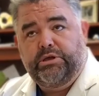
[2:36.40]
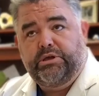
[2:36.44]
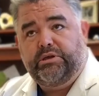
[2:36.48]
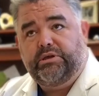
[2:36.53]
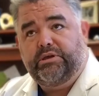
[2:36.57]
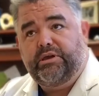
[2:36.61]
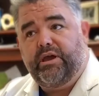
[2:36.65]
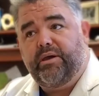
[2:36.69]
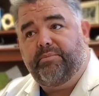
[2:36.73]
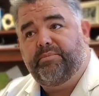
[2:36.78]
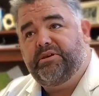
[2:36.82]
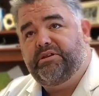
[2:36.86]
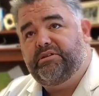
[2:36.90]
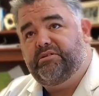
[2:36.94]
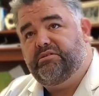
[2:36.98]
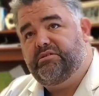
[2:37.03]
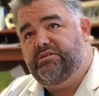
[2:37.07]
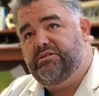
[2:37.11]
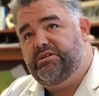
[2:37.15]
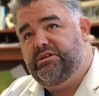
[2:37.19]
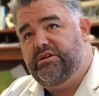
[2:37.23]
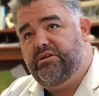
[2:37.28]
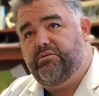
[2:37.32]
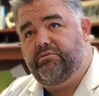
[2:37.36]
Yeah, I mean,
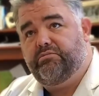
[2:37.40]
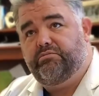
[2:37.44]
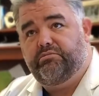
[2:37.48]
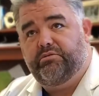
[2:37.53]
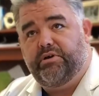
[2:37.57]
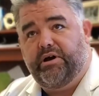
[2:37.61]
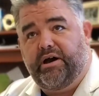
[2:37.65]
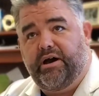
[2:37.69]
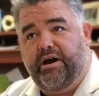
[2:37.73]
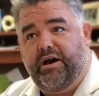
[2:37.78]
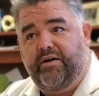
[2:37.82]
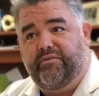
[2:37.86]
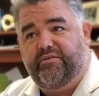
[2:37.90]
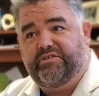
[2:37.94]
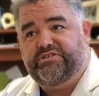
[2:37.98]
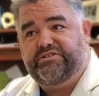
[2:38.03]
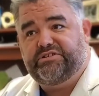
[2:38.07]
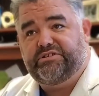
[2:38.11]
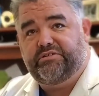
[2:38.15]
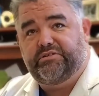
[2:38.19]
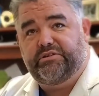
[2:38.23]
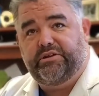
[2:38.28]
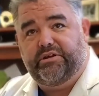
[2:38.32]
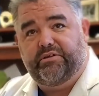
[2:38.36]

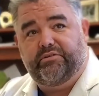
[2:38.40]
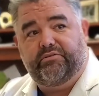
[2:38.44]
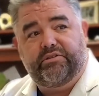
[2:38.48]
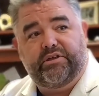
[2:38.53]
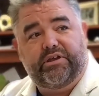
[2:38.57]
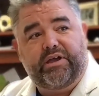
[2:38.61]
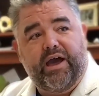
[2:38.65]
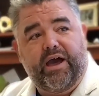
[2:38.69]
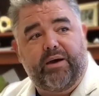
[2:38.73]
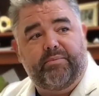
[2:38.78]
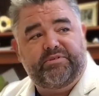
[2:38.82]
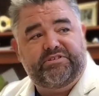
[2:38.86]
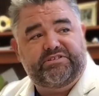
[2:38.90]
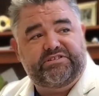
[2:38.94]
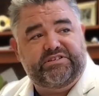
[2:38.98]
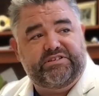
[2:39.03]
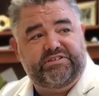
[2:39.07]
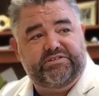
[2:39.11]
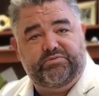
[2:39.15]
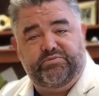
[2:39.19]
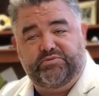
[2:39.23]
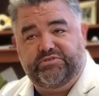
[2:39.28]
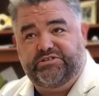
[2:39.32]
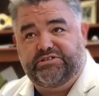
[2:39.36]
obviously, yeah, the common
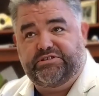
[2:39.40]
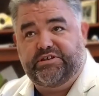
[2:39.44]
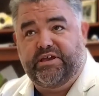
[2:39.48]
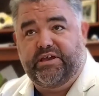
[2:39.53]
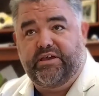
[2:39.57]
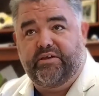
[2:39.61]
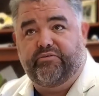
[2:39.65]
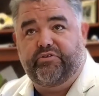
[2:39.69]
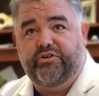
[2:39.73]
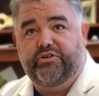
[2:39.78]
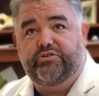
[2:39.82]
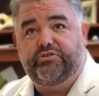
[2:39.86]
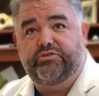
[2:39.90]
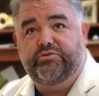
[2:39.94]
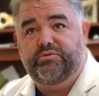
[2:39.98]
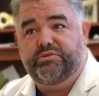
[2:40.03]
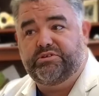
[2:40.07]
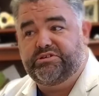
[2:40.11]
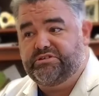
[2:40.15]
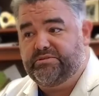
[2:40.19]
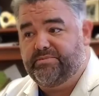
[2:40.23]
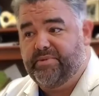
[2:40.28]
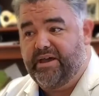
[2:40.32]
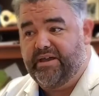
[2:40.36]
sense would say if you're
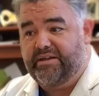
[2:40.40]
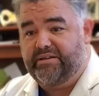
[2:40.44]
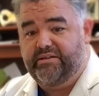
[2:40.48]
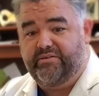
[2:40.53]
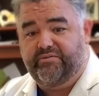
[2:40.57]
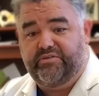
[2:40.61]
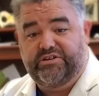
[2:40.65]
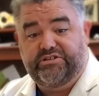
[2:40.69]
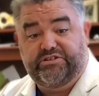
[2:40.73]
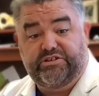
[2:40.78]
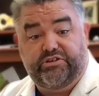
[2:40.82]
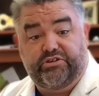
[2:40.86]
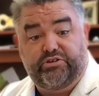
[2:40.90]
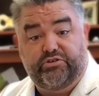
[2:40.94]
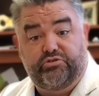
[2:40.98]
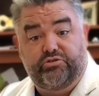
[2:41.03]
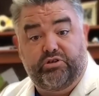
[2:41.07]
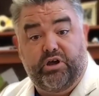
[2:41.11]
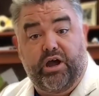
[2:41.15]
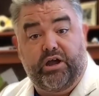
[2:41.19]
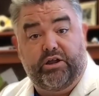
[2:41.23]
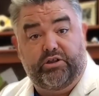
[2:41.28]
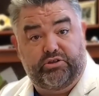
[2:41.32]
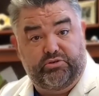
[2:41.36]
doing some activities that you're
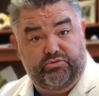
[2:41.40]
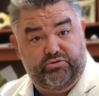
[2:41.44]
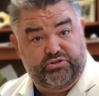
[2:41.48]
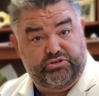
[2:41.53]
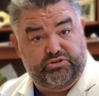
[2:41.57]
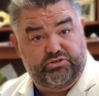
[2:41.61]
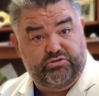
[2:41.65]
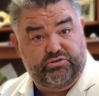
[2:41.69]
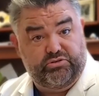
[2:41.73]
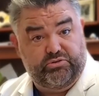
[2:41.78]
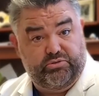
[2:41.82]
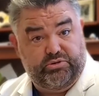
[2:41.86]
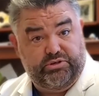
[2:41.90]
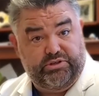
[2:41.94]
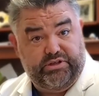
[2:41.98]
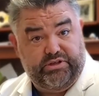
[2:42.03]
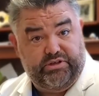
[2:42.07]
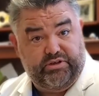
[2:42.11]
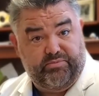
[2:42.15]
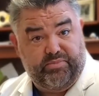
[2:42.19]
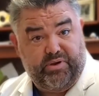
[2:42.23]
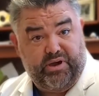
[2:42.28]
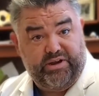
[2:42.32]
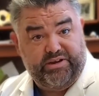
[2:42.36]
not used to doing, that
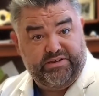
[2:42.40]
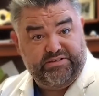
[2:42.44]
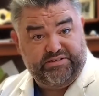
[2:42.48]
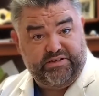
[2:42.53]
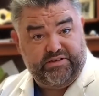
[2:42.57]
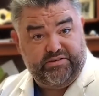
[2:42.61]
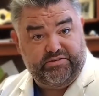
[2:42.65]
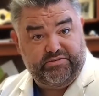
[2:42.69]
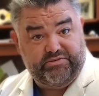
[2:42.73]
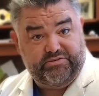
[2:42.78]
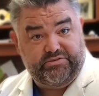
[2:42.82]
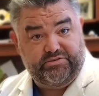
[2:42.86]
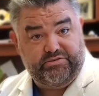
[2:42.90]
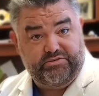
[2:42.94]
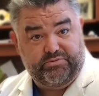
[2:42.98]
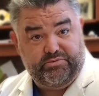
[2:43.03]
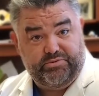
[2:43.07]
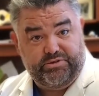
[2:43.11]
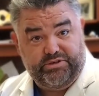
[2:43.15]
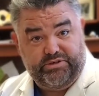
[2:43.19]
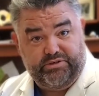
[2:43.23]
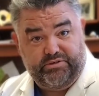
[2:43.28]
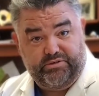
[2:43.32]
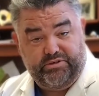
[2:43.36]
your body's not used to
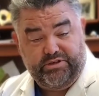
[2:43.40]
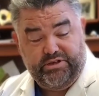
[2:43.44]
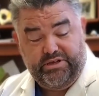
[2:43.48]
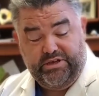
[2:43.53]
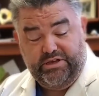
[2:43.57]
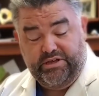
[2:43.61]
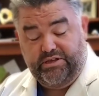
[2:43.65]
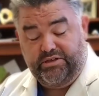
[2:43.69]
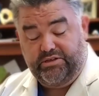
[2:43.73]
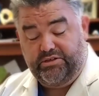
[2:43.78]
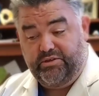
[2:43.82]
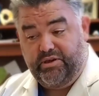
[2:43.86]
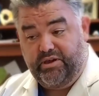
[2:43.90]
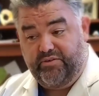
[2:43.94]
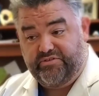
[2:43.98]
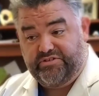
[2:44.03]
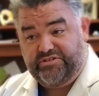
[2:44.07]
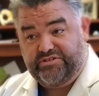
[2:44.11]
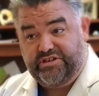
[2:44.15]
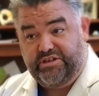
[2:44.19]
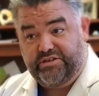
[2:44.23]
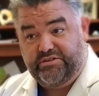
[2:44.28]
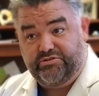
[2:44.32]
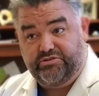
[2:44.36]
doing, and you have a
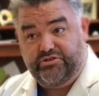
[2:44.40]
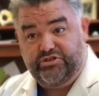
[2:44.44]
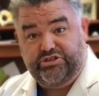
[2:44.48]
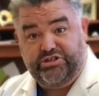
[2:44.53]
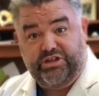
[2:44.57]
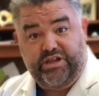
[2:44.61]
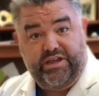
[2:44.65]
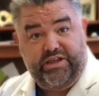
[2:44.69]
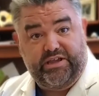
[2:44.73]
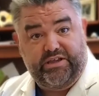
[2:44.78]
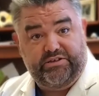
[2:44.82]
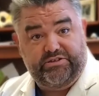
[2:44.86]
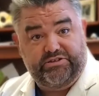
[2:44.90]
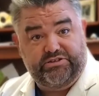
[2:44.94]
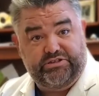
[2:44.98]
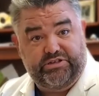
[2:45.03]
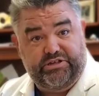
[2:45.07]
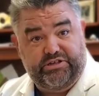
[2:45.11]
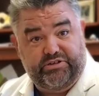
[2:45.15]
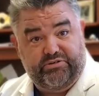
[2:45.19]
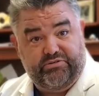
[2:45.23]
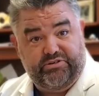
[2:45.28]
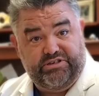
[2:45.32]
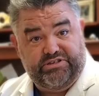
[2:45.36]
sudden change and
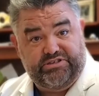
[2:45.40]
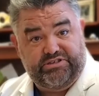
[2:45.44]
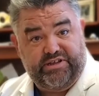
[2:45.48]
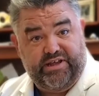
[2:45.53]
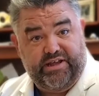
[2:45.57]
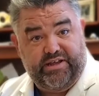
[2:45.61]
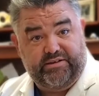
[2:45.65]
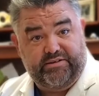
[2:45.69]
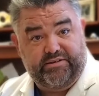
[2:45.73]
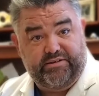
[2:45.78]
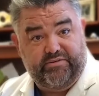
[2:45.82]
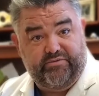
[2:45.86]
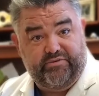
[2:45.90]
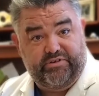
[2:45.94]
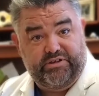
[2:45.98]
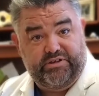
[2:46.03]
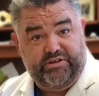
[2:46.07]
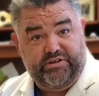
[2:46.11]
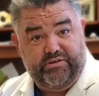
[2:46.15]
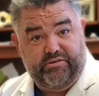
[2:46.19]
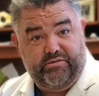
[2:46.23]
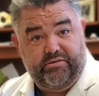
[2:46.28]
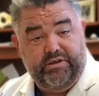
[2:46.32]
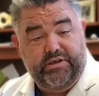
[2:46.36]
increase in
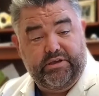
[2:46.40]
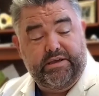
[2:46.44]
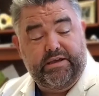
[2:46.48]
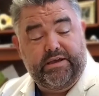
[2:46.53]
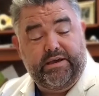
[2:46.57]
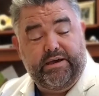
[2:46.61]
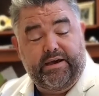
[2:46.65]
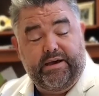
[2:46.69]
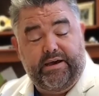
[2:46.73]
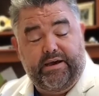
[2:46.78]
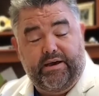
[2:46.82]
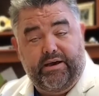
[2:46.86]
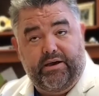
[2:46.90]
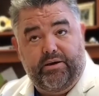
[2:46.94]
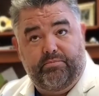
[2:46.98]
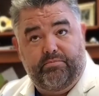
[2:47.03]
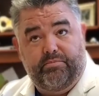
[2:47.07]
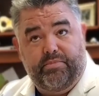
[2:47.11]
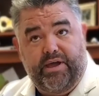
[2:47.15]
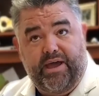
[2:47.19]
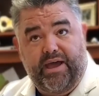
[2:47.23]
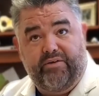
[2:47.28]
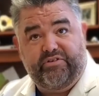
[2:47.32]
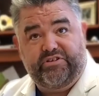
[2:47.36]
activity,
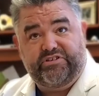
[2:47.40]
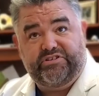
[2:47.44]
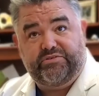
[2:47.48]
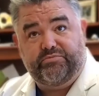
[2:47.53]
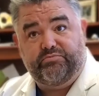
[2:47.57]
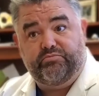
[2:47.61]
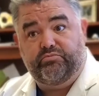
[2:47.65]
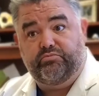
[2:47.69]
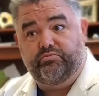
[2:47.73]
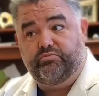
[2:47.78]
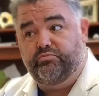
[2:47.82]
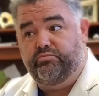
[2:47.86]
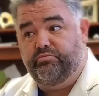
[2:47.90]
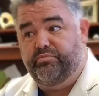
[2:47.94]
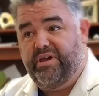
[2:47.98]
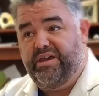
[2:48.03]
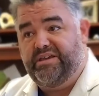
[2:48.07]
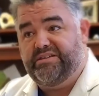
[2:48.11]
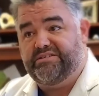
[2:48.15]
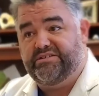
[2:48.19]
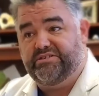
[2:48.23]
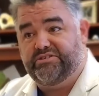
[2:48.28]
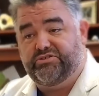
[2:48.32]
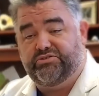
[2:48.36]
having some
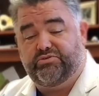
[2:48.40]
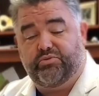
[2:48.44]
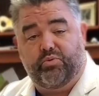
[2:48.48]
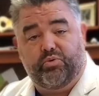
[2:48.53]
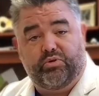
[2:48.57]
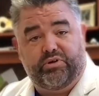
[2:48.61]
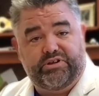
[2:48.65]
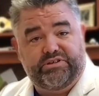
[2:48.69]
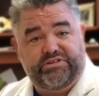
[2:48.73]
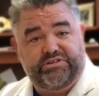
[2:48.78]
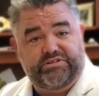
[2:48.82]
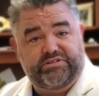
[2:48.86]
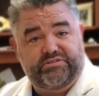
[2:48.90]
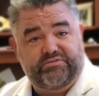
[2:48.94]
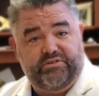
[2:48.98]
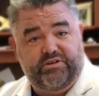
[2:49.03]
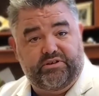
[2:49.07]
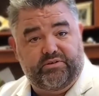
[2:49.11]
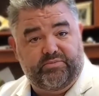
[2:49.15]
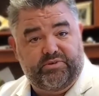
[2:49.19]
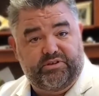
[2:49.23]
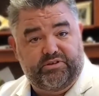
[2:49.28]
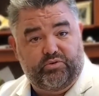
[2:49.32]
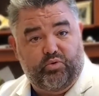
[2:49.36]
basic soreness is going
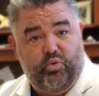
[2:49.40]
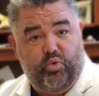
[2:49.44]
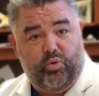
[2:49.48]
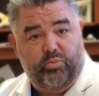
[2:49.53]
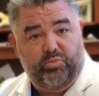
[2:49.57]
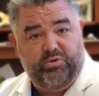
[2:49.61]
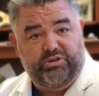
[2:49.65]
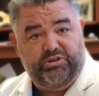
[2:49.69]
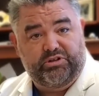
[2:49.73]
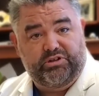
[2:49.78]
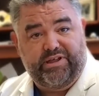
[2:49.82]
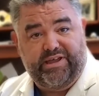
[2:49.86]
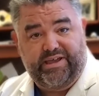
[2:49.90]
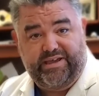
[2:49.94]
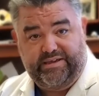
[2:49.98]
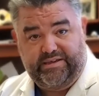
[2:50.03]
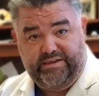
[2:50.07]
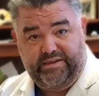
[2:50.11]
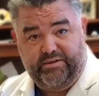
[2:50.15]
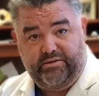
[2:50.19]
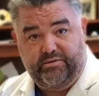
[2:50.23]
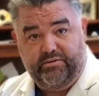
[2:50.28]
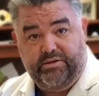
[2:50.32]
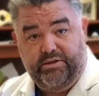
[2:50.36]
to be normal
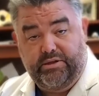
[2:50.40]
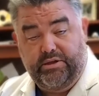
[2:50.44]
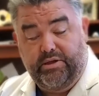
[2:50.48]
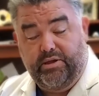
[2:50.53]
aching.